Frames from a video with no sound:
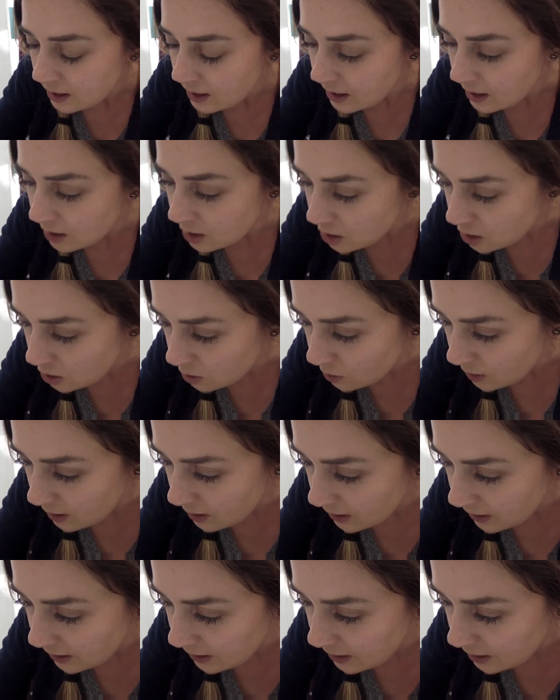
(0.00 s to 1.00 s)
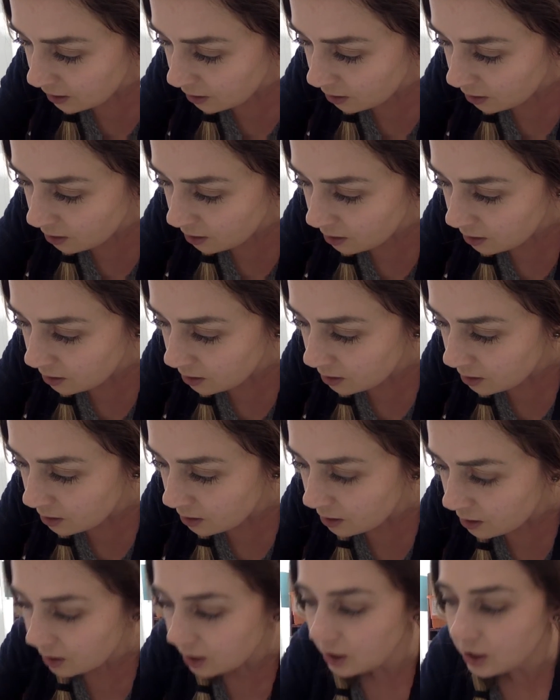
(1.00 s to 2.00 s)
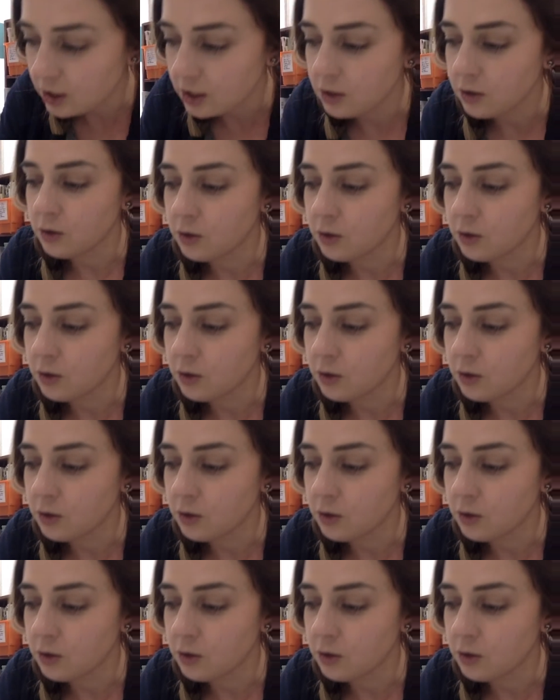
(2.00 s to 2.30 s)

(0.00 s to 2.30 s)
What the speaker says: and do a little cube.